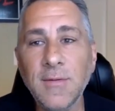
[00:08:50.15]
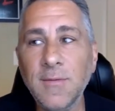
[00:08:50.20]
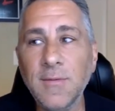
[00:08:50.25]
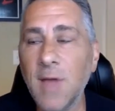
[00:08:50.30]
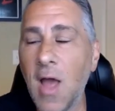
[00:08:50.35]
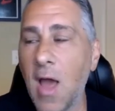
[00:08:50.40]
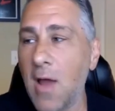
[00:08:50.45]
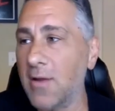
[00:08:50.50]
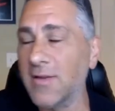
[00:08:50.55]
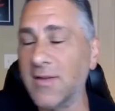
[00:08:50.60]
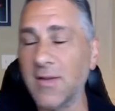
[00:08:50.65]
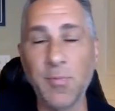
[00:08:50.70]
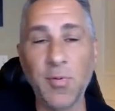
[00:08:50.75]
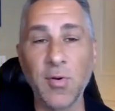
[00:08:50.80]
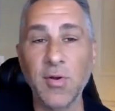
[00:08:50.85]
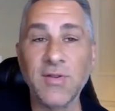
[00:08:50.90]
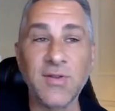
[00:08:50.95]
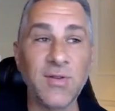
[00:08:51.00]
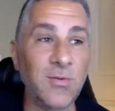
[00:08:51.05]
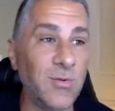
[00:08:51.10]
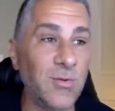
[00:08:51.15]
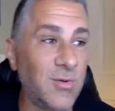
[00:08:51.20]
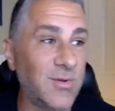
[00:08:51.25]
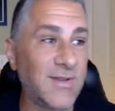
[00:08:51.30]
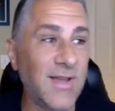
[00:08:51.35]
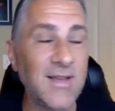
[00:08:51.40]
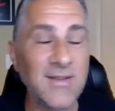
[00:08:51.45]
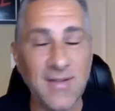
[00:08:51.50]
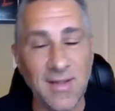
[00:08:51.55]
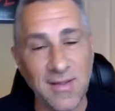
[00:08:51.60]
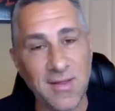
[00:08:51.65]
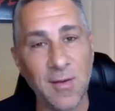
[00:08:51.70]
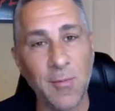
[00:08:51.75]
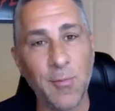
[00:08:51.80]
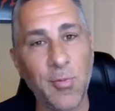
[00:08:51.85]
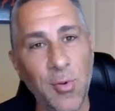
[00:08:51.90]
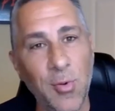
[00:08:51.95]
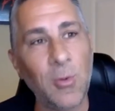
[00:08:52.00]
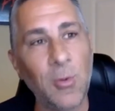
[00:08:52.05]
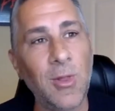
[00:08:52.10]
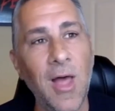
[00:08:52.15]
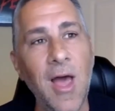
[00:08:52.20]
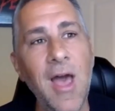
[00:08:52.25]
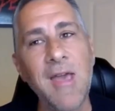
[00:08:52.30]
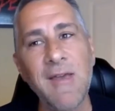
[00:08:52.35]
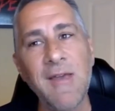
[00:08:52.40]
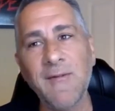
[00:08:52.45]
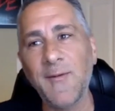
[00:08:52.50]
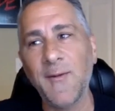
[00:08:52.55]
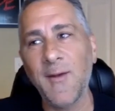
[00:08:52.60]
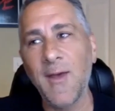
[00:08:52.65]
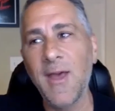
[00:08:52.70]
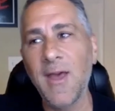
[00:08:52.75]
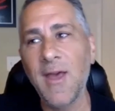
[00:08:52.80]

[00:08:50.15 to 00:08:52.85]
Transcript: How does a person who says that they're pro-life